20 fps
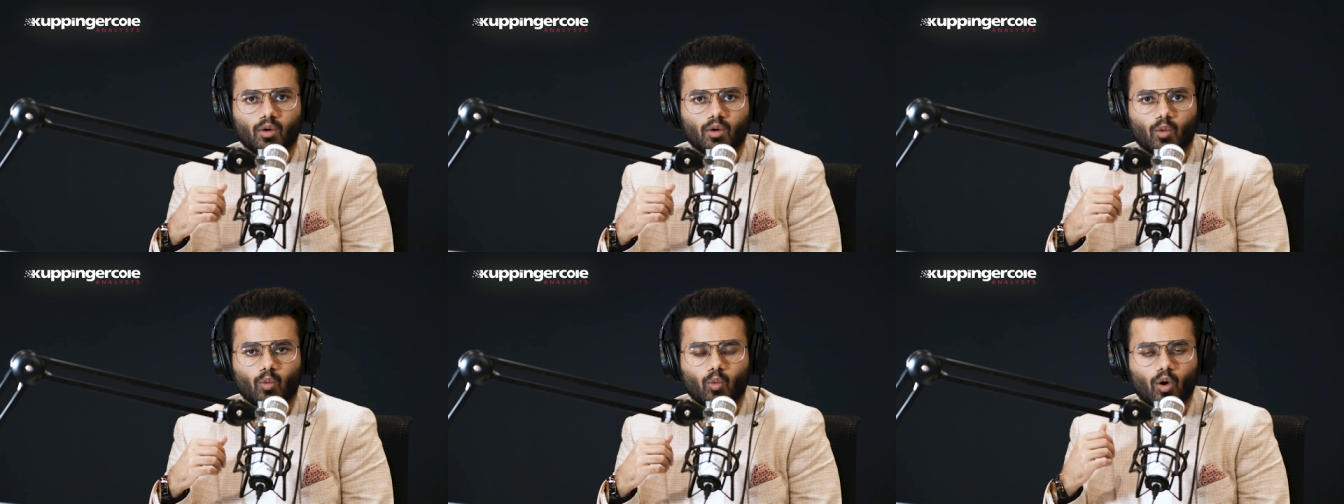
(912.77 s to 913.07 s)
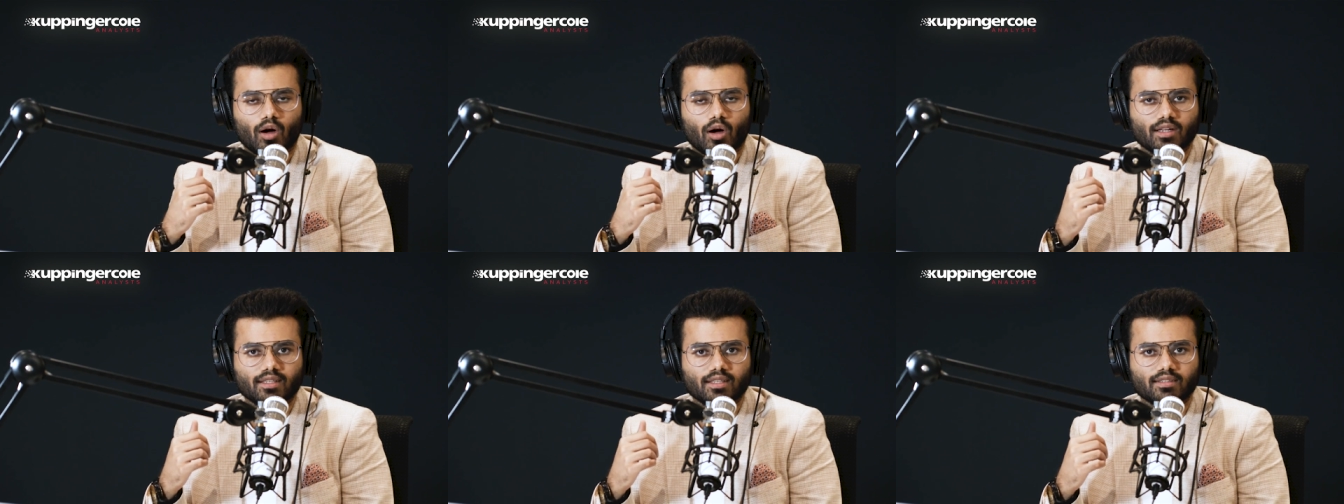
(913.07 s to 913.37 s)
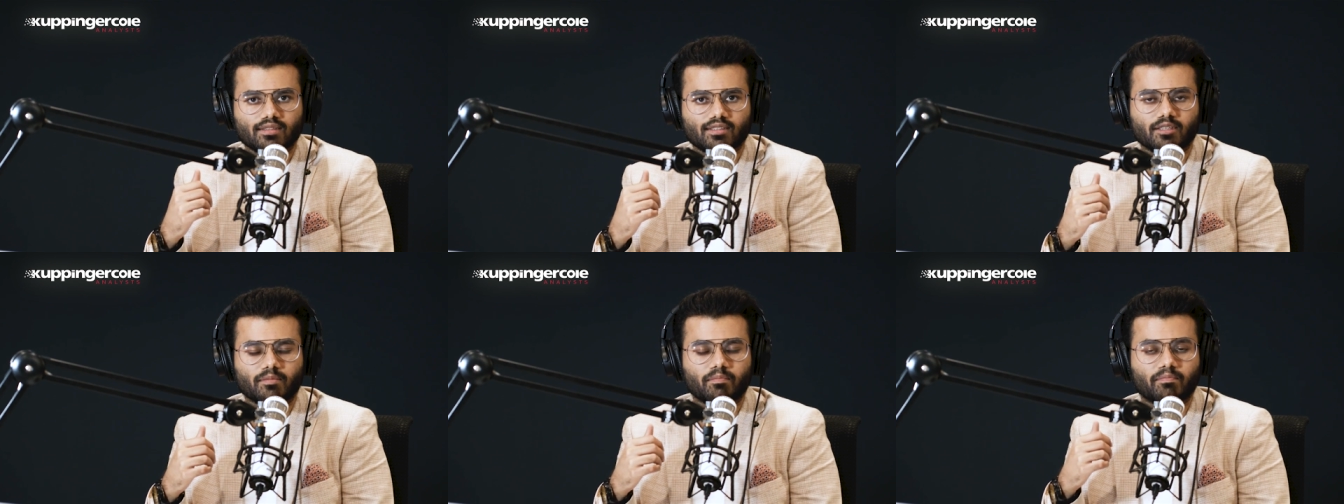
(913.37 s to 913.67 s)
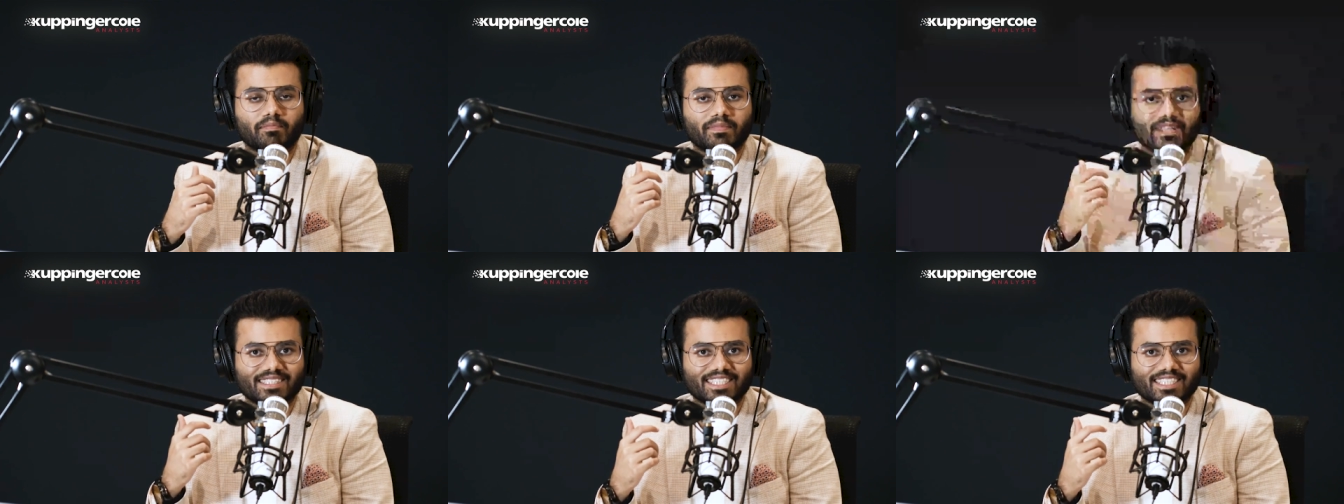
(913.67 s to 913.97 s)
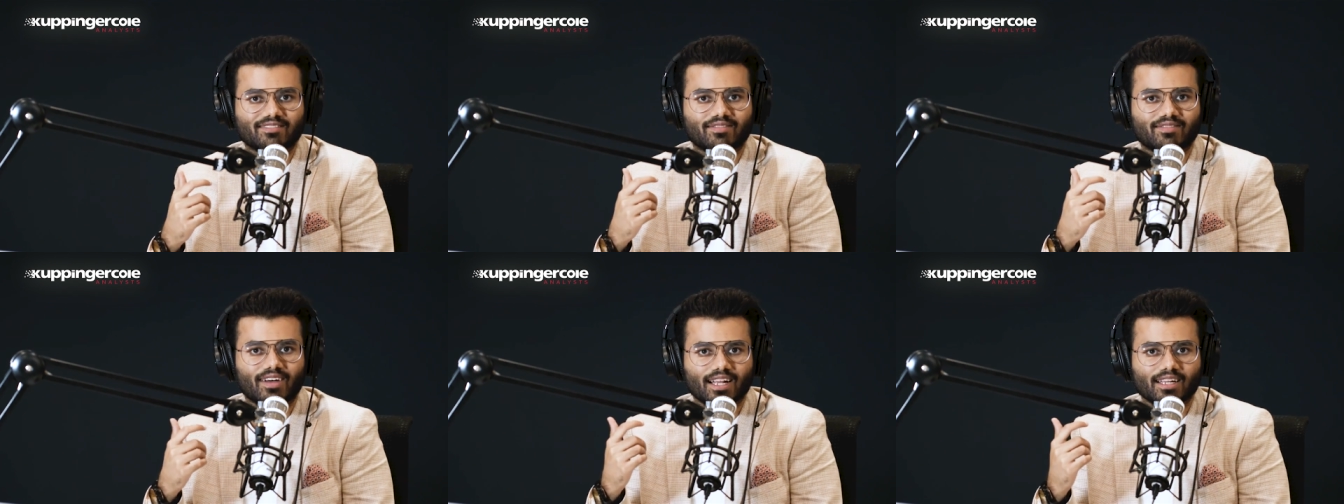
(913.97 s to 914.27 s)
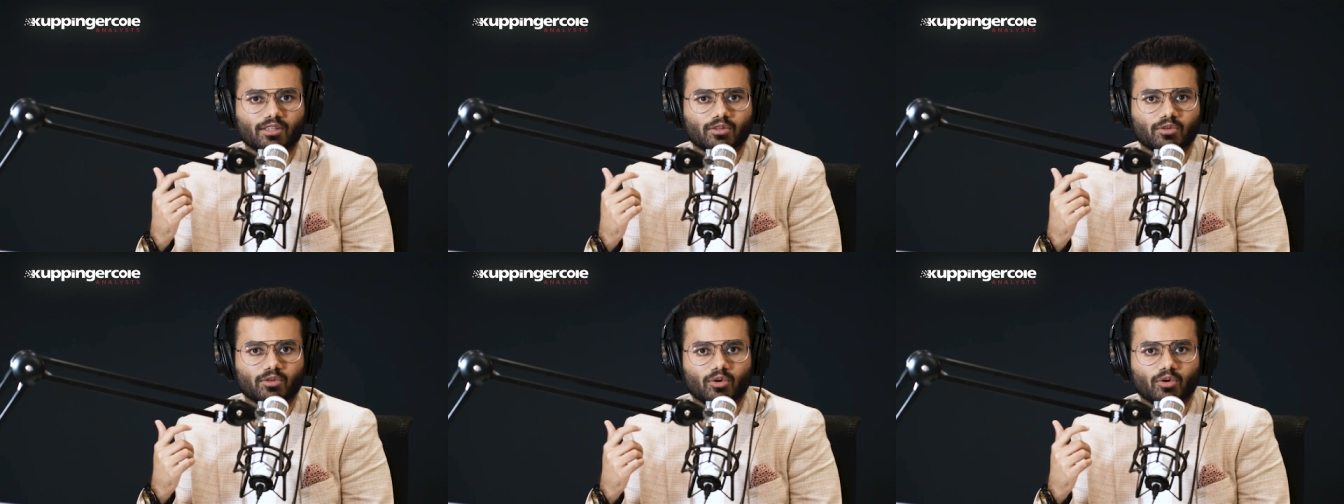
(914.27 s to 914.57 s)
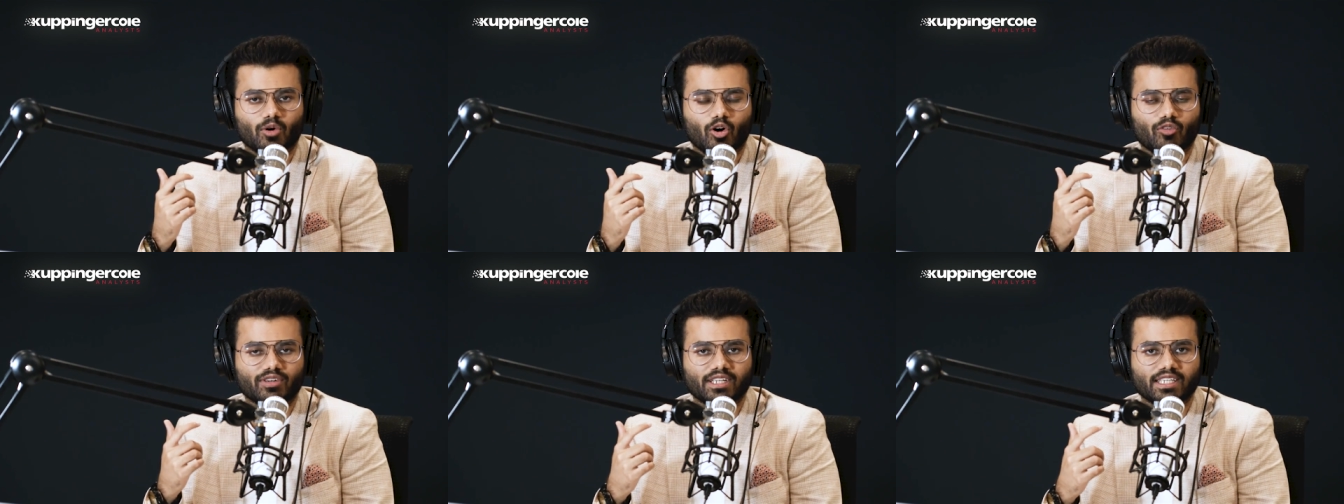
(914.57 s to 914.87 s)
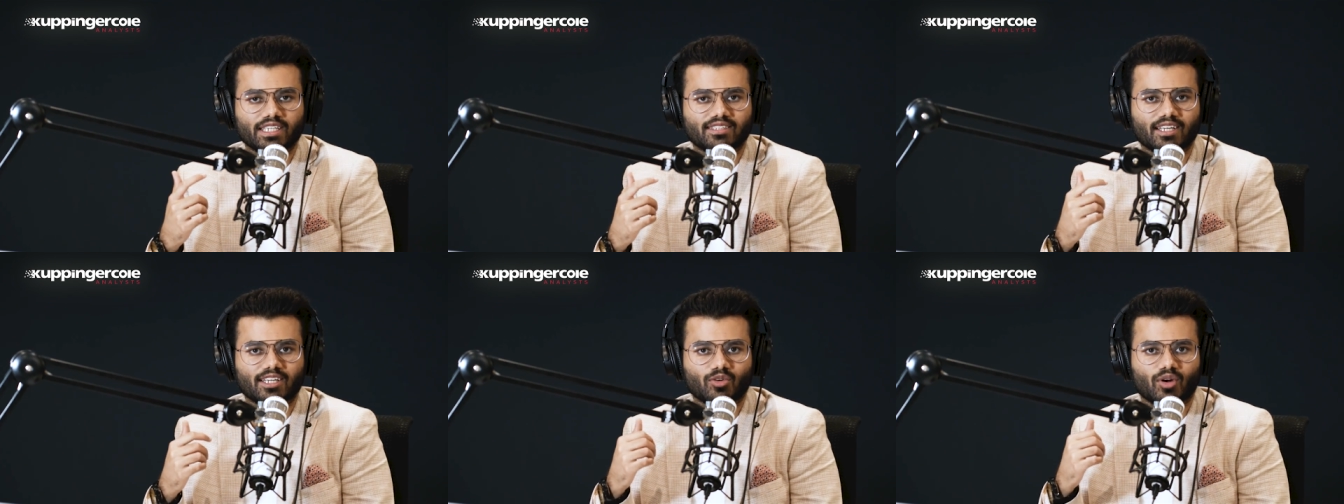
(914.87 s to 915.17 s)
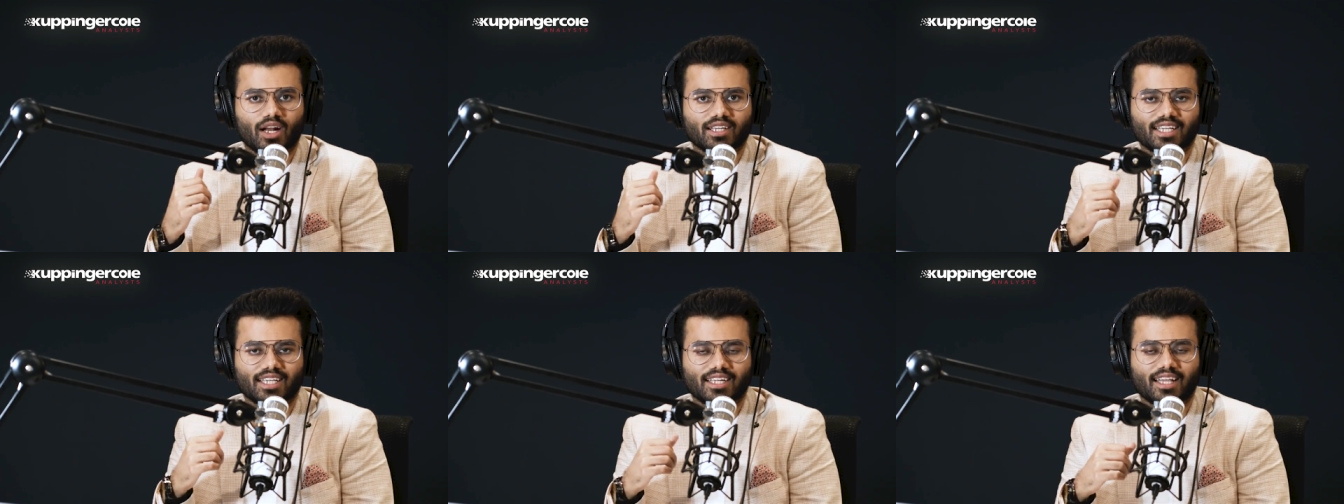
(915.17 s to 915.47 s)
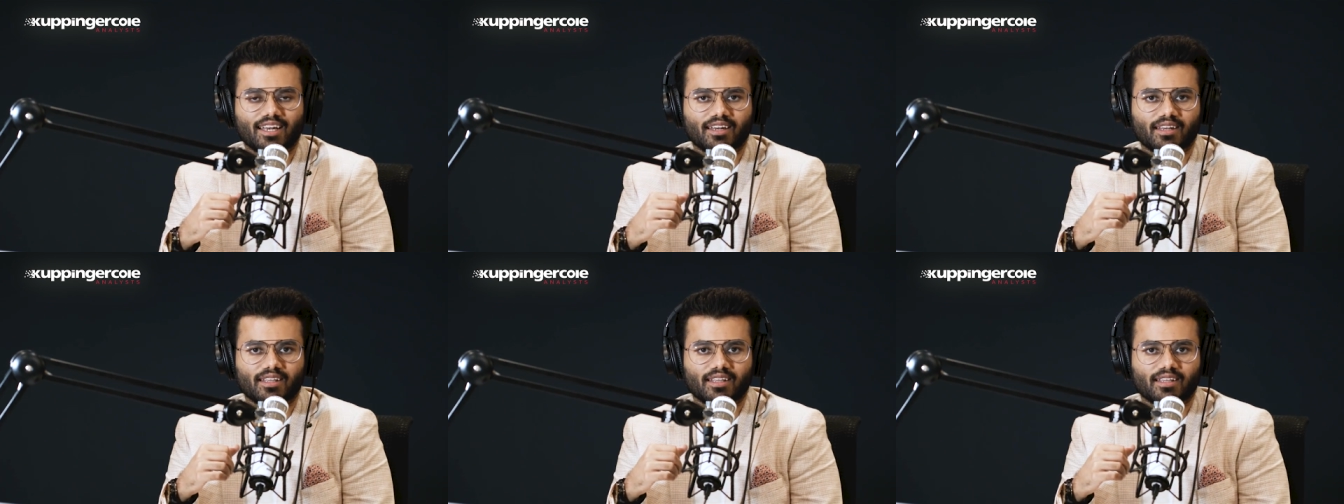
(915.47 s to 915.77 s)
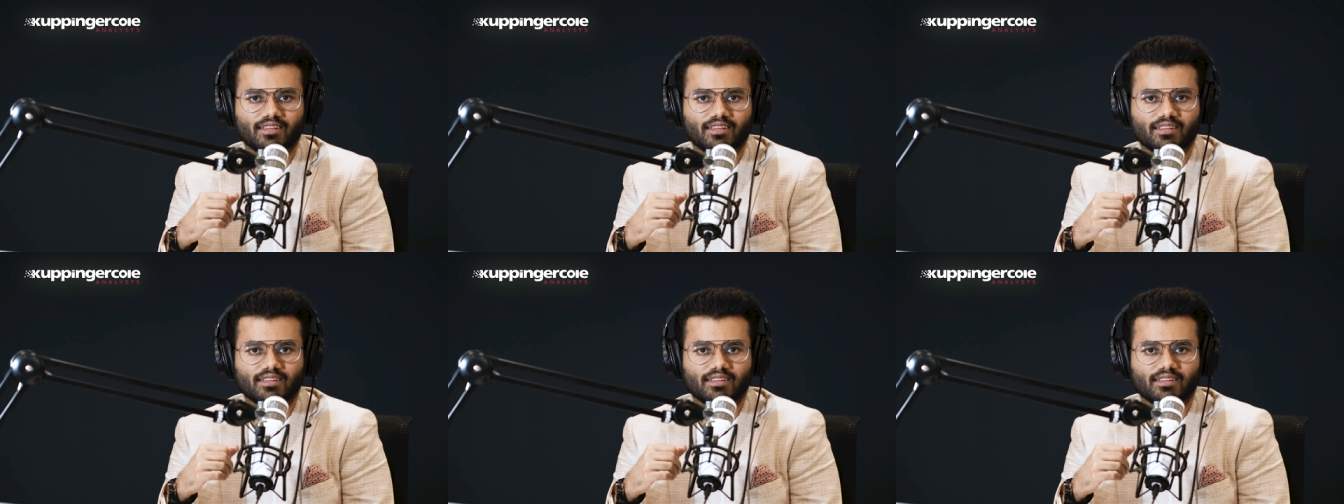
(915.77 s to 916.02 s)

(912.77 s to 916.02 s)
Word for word: What is the business value of decentralized identity?